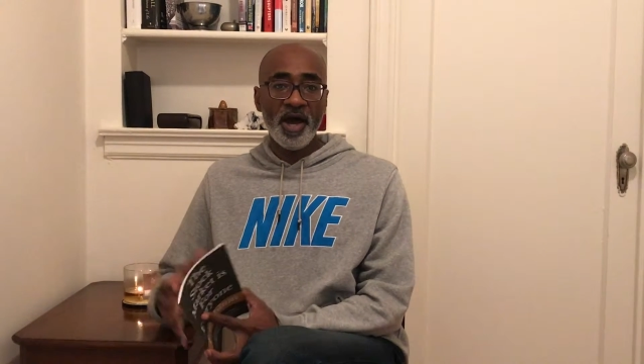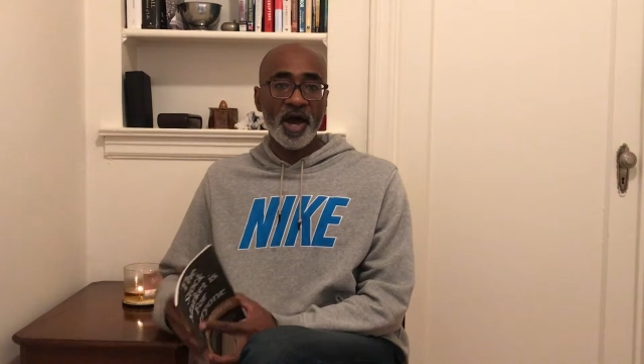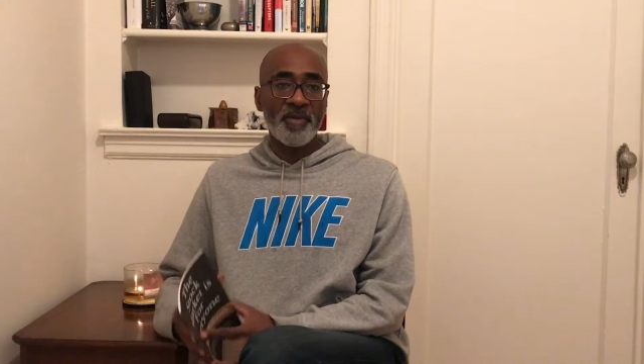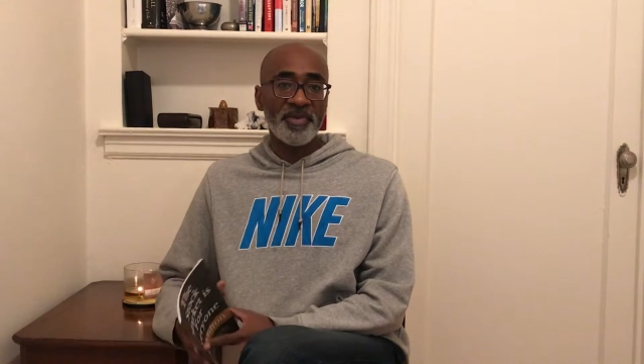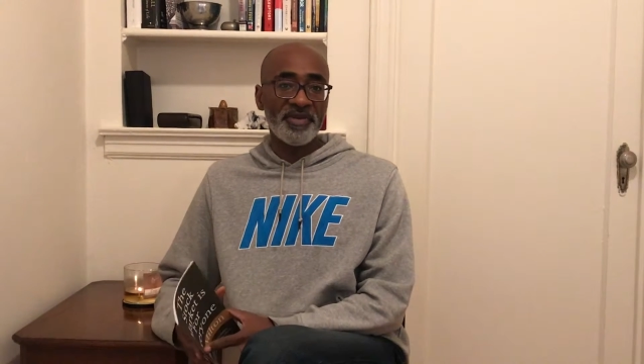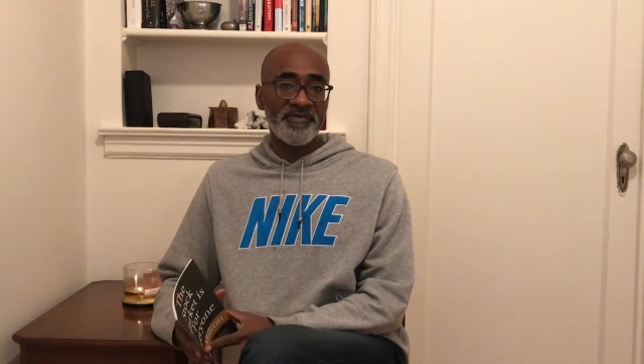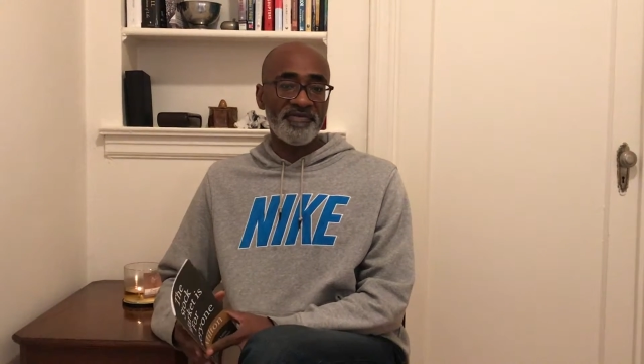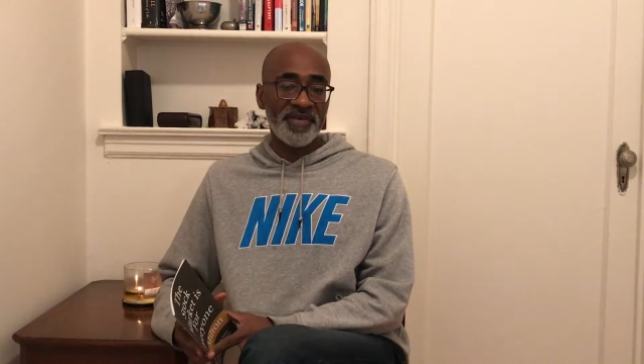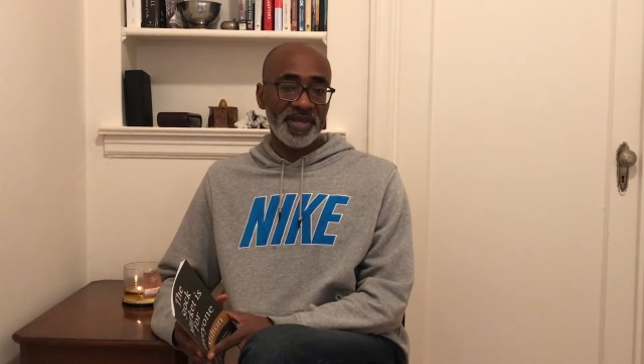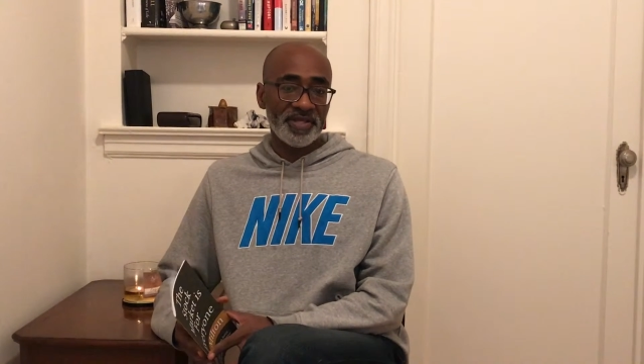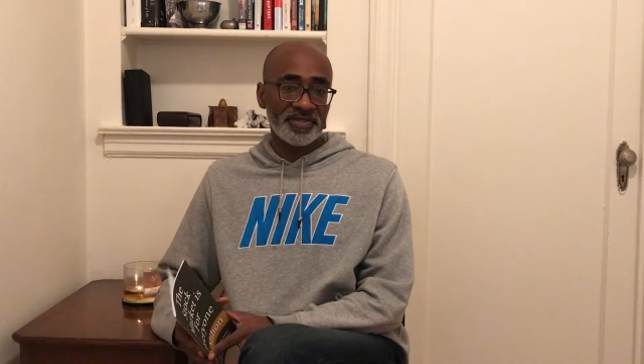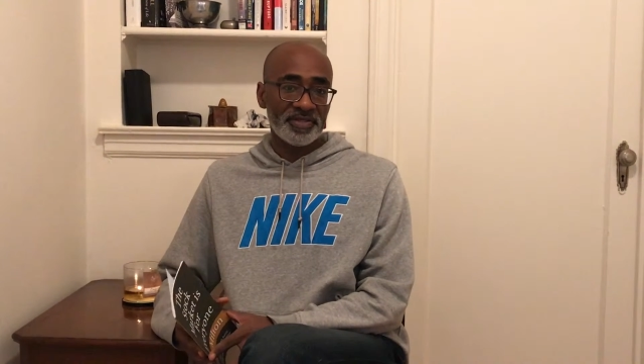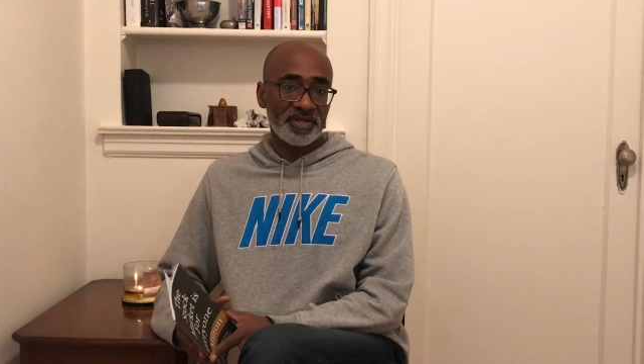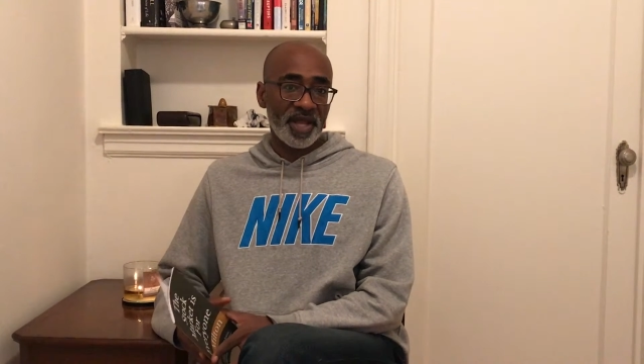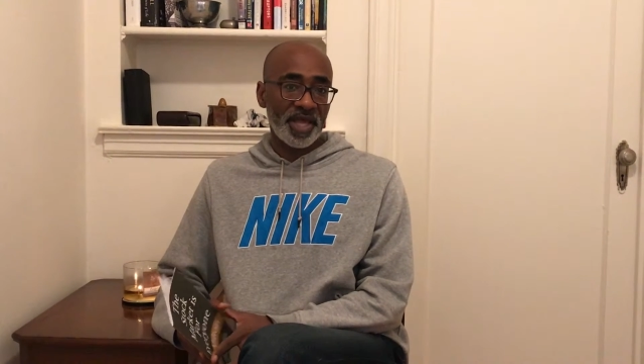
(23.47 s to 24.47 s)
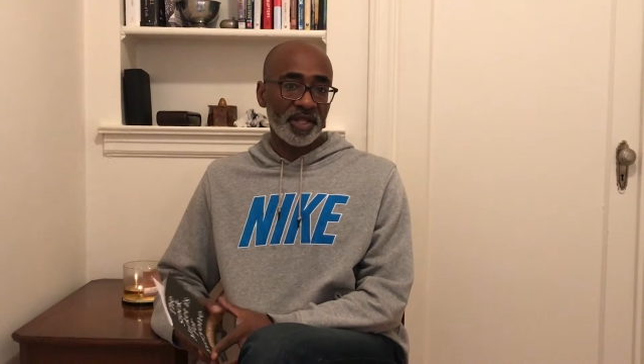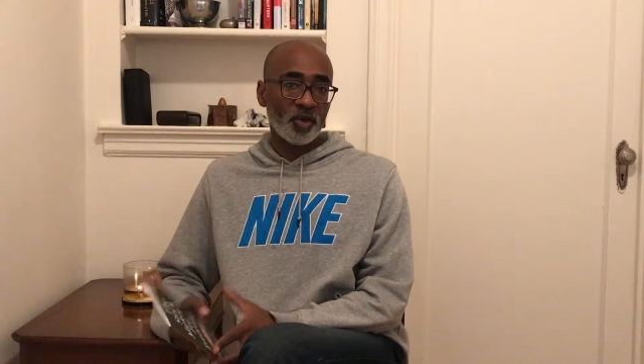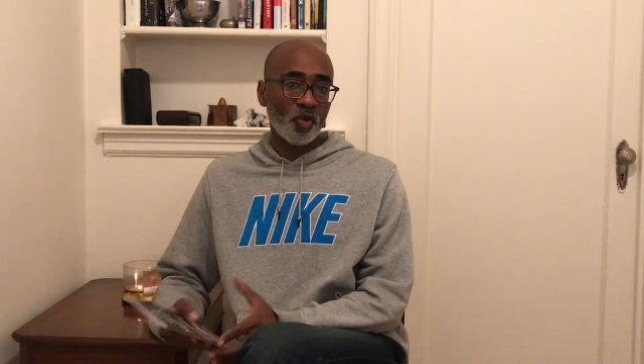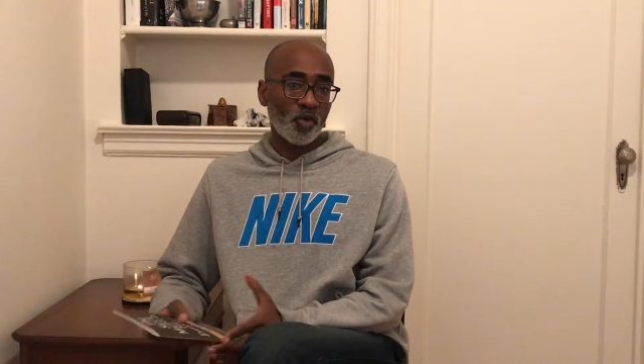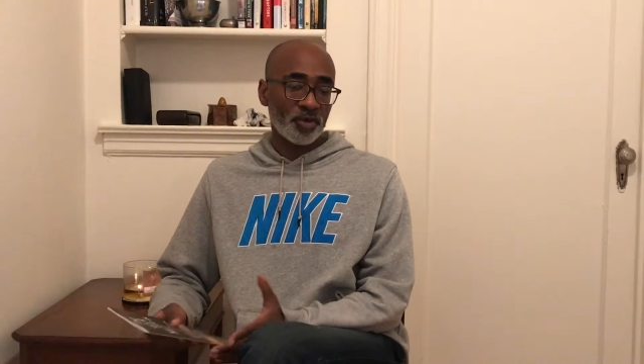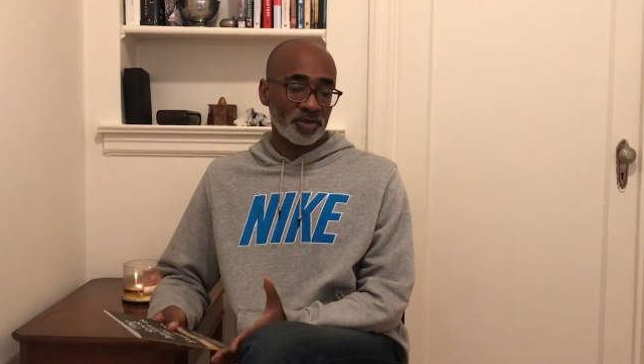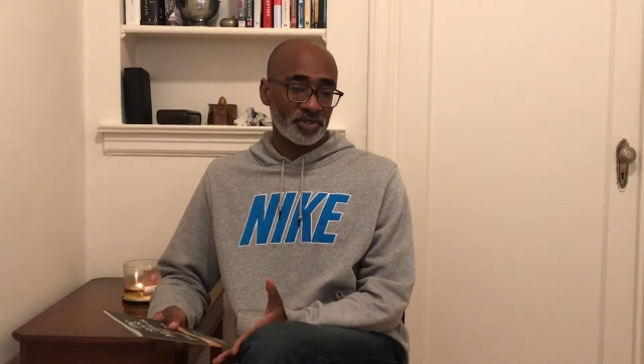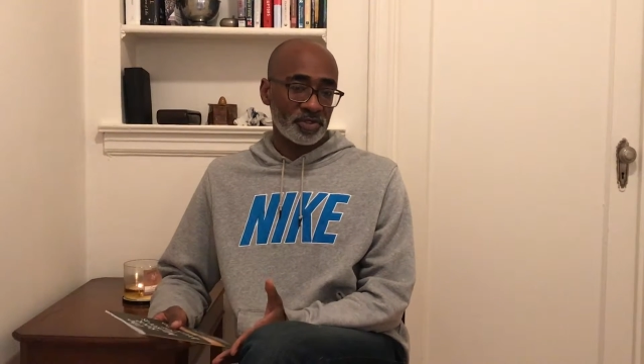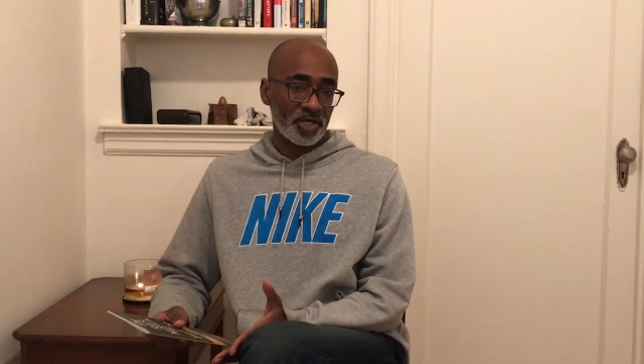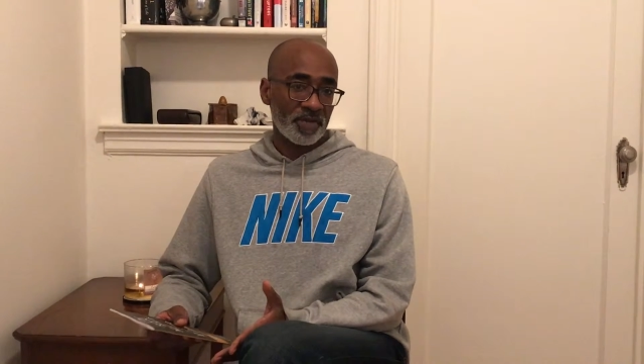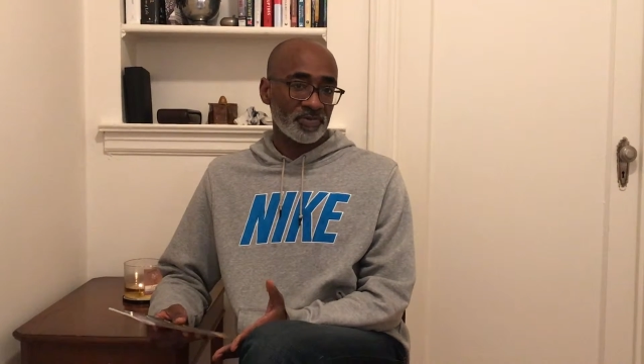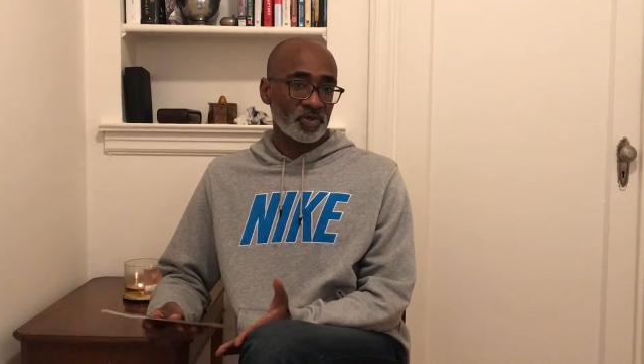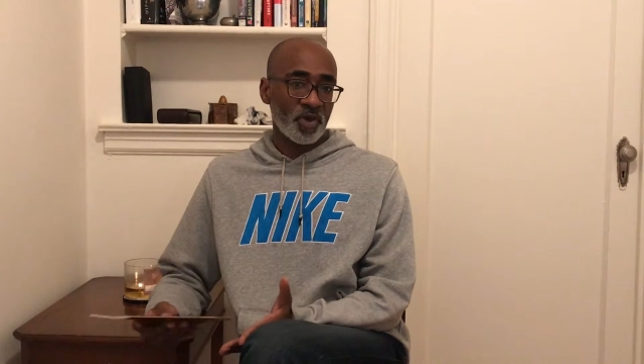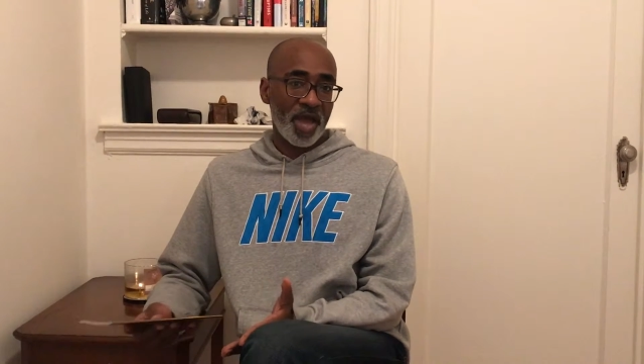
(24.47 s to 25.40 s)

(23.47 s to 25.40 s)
an event and I had ordered some,